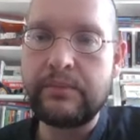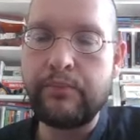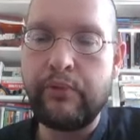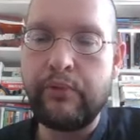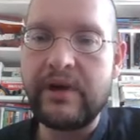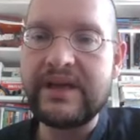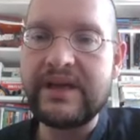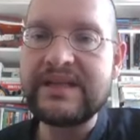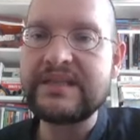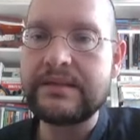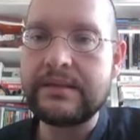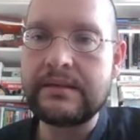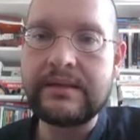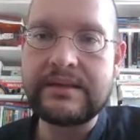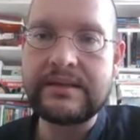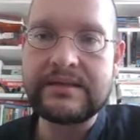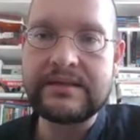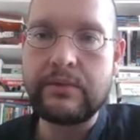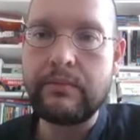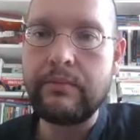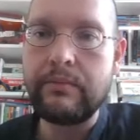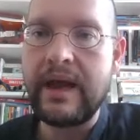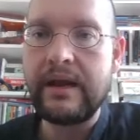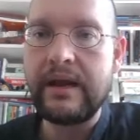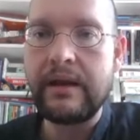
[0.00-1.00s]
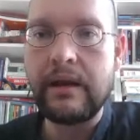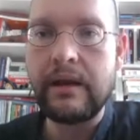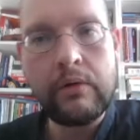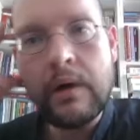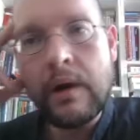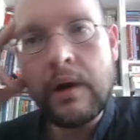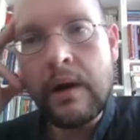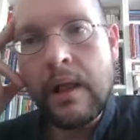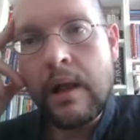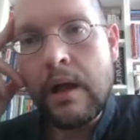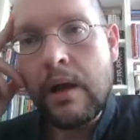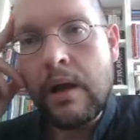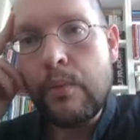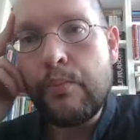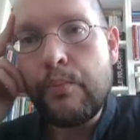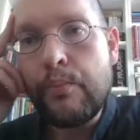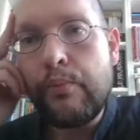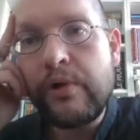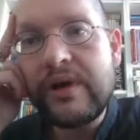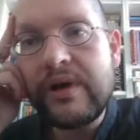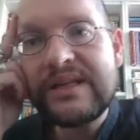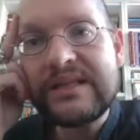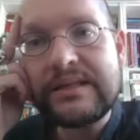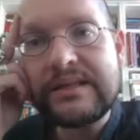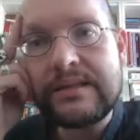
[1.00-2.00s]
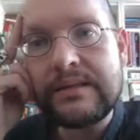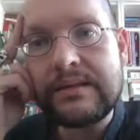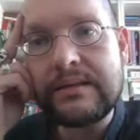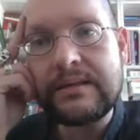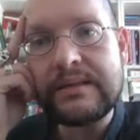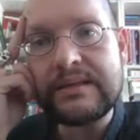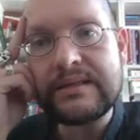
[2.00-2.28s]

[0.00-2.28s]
Brixton, as you may know, Brixton